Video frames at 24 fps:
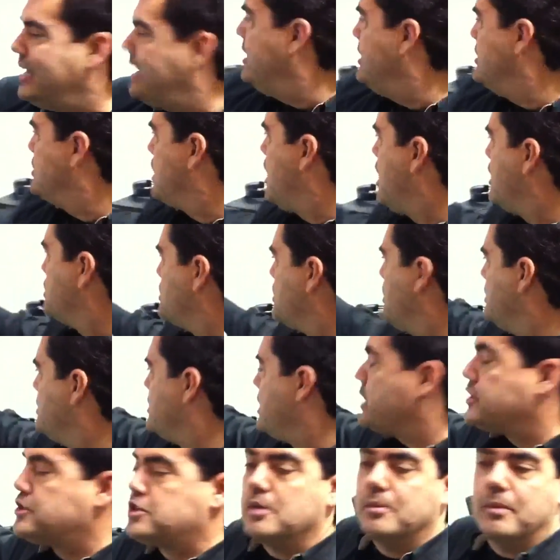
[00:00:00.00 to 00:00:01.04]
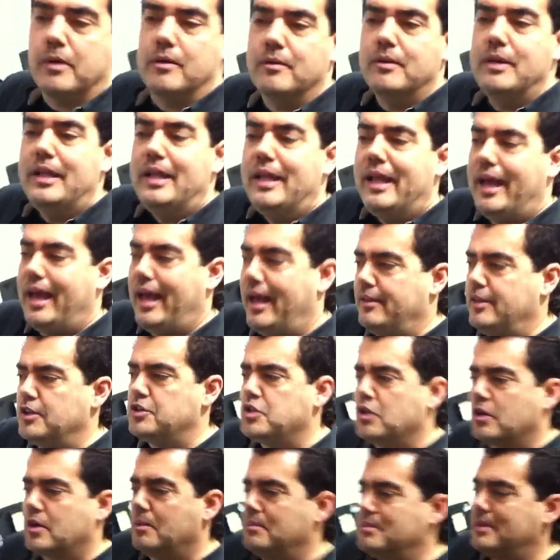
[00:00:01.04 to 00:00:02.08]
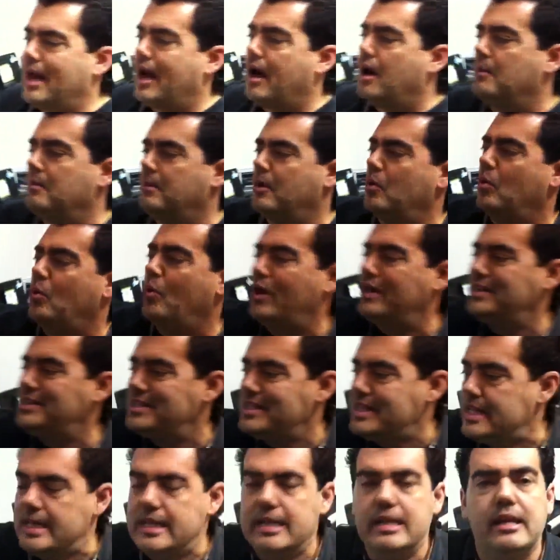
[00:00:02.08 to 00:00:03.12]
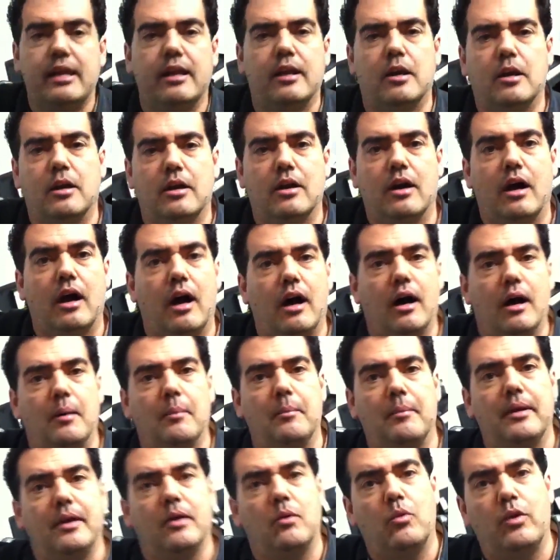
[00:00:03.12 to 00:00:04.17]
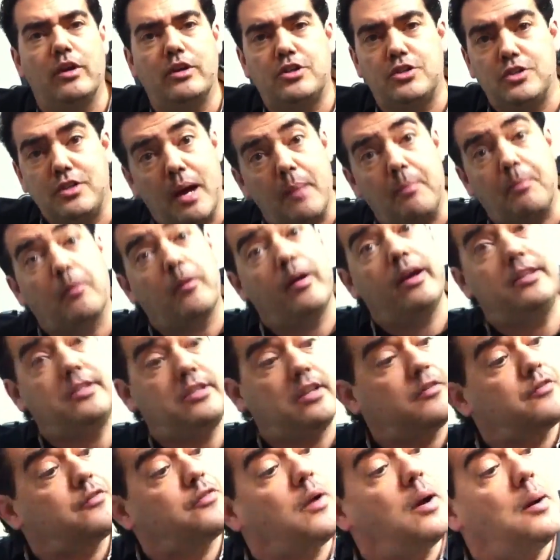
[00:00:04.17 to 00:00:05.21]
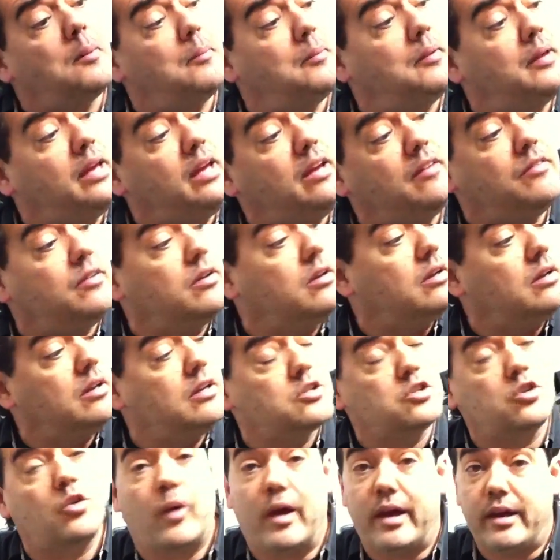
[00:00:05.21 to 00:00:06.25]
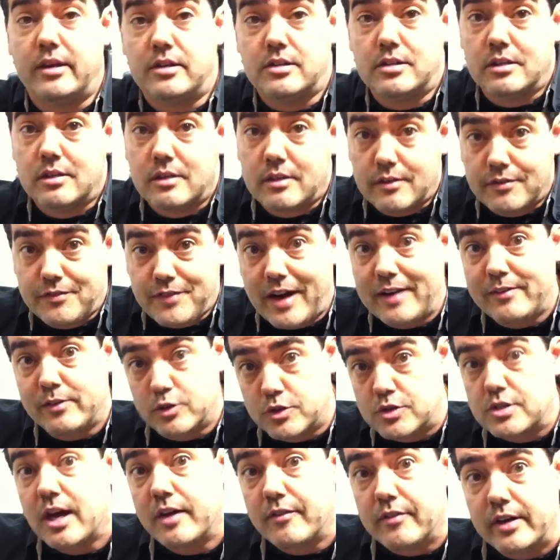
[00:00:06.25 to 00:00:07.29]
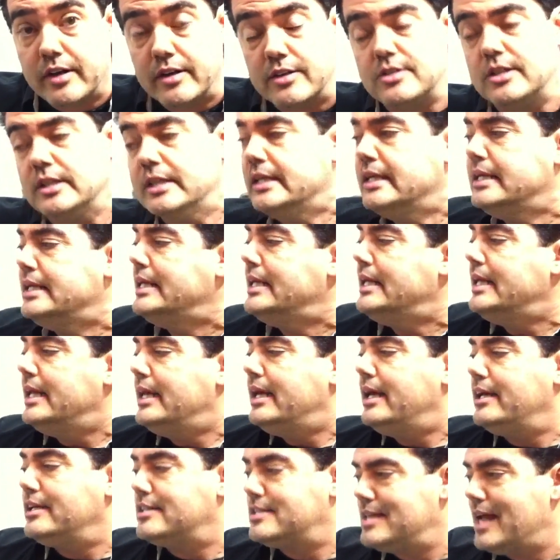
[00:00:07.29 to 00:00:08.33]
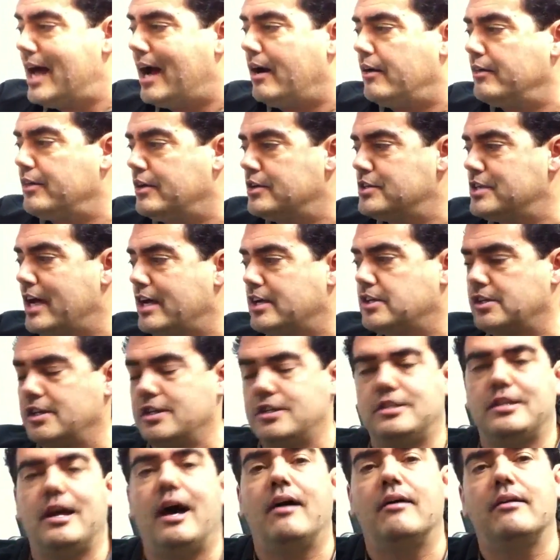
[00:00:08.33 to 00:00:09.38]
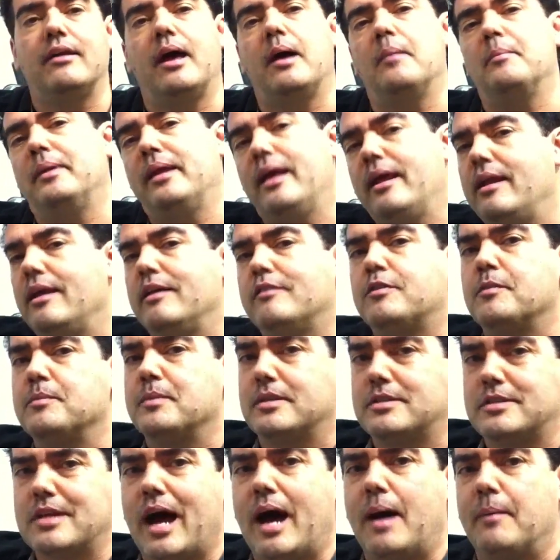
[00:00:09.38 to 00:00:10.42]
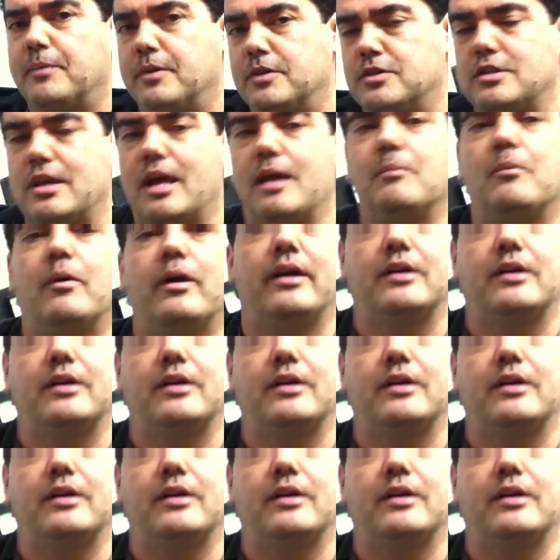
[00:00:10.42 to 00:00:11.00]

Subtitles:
lid is also adjustable, and this will come down, but what's in here, which separates it from even as great as the 507 is now there's actually sound emanating from the top, the same